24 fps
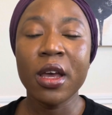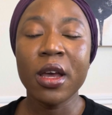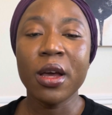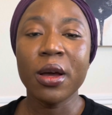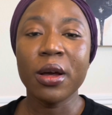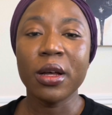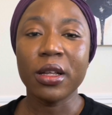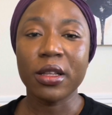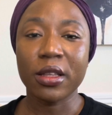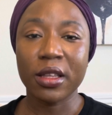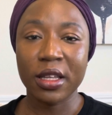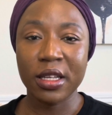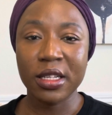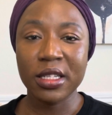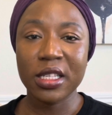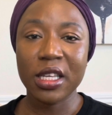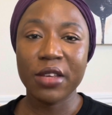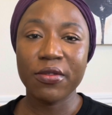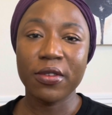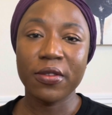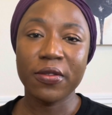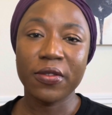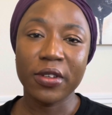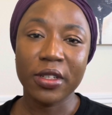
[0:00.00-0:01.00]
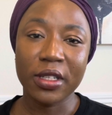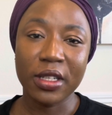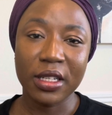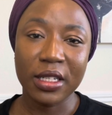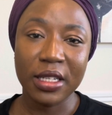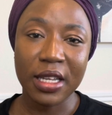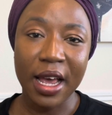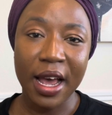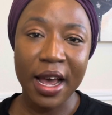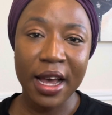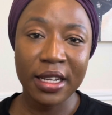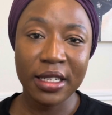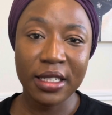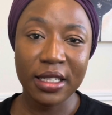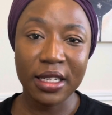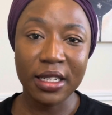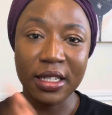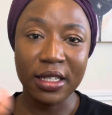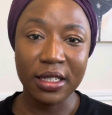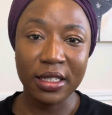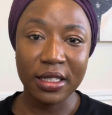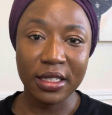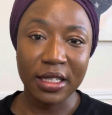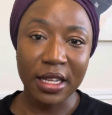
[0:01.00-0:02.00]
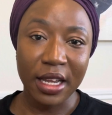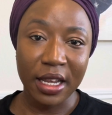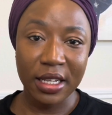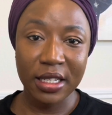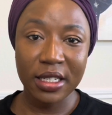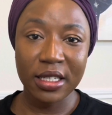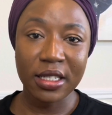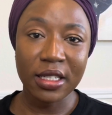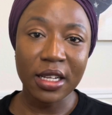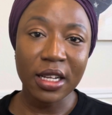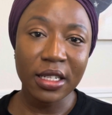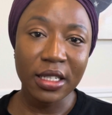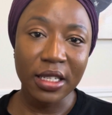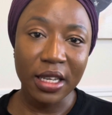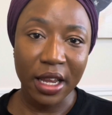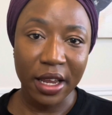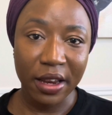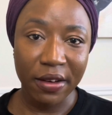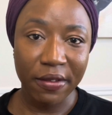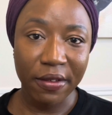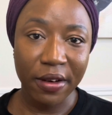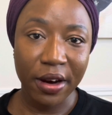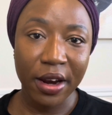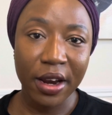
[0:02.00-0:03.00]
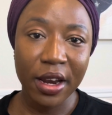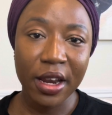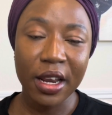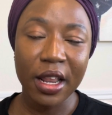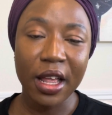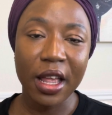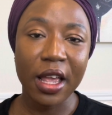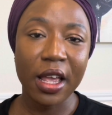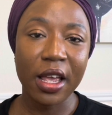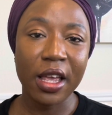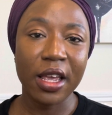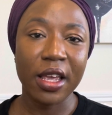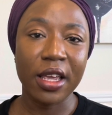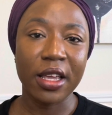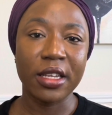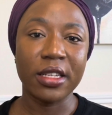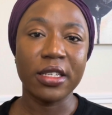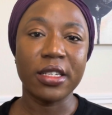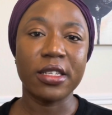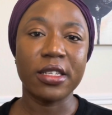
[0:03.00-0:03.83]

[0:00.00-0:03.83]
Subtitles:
Thanksgiving for the dad the next Sunday, right? And